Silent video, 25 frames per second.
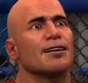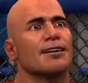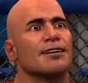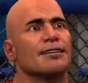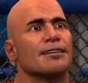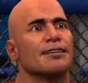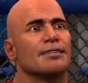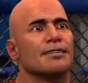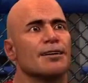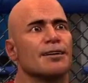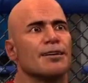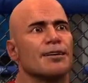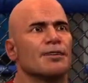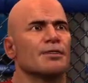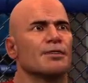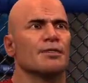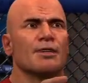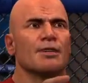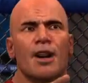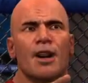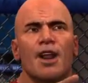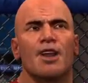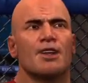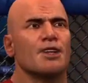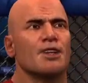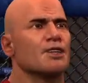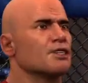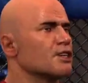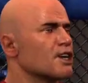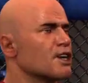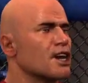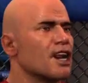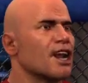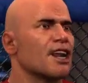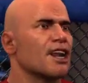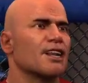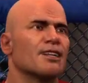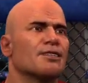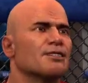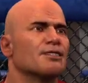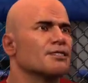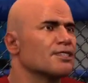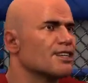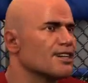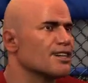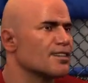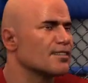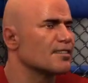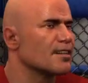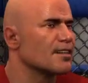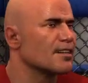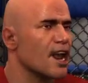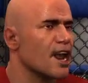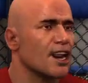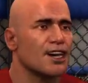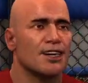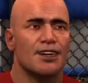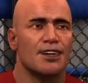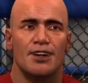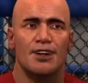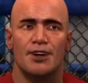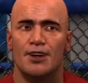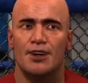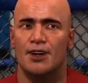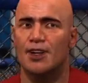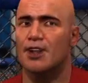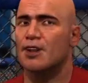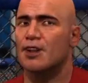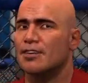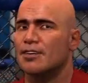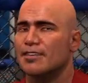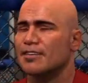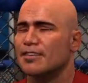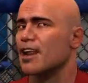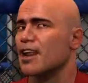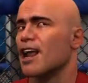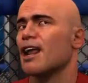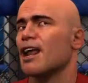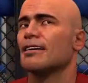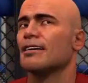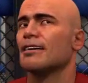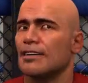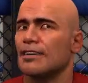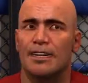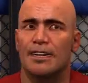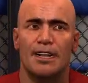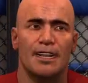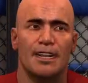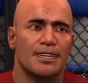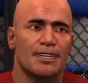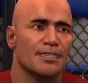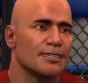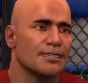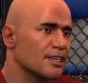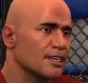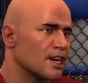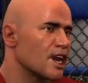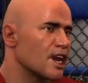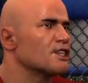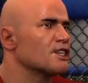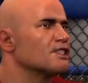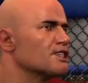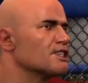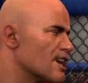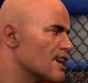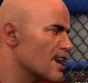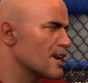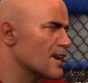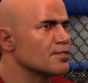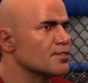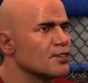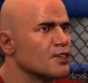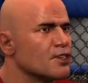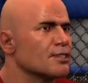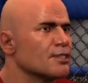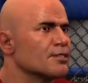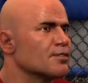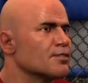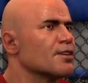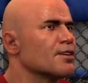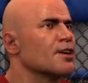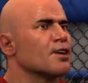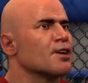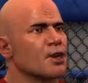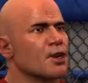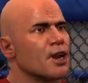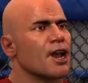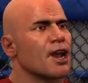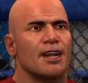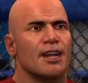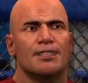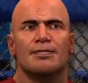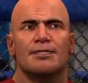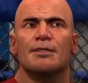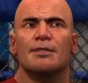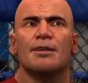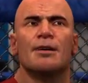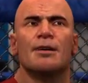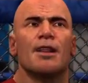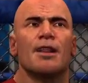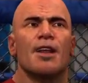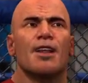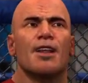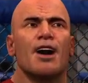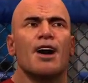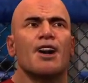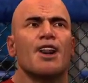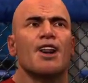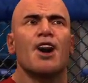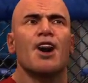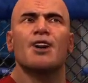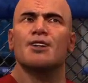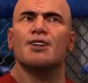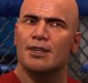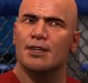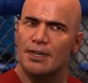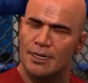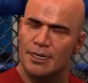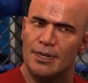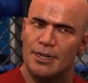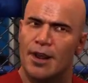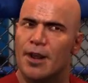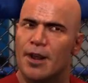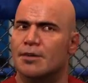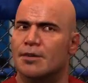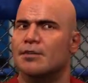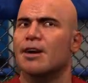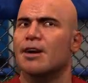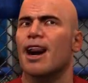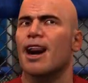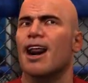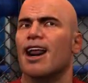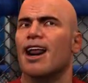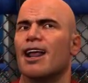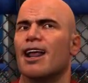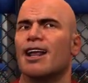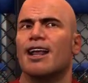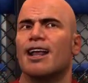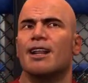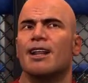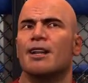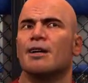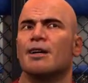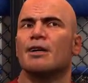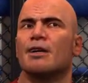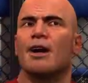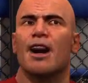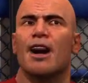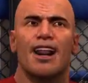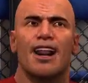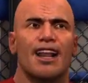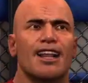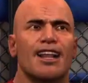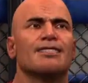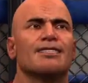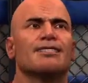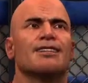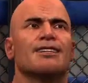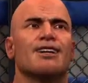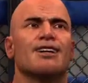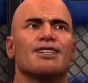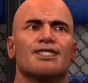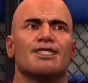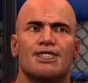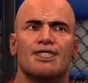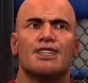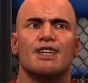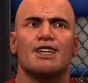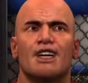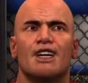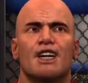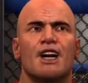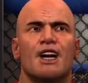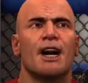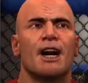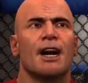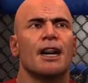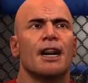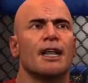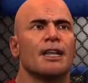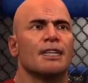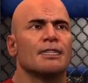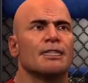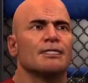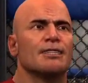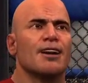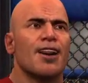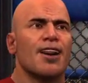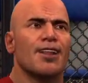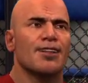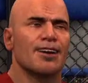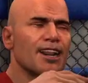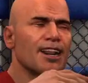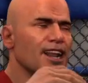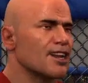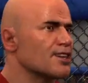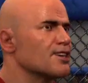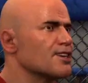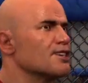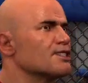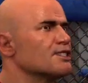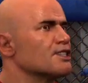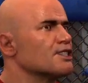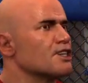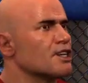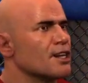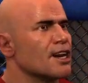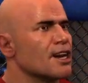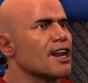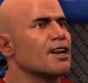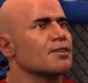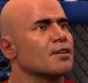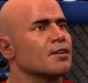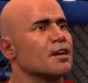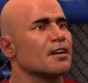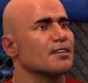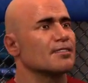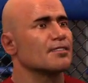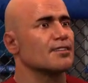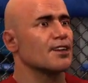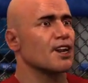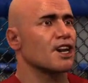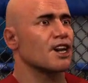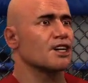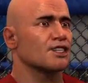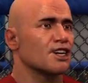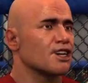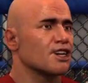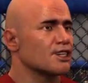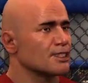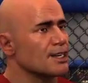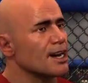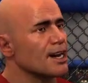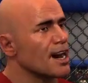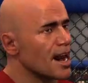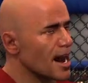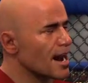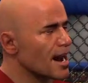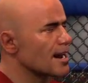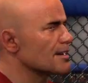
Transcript: not easy. You know, this is not like a street fight. Dojo. This is fighting against an untrained person. What you guys are doing right now is coming in here and test your skills against trained professionals. And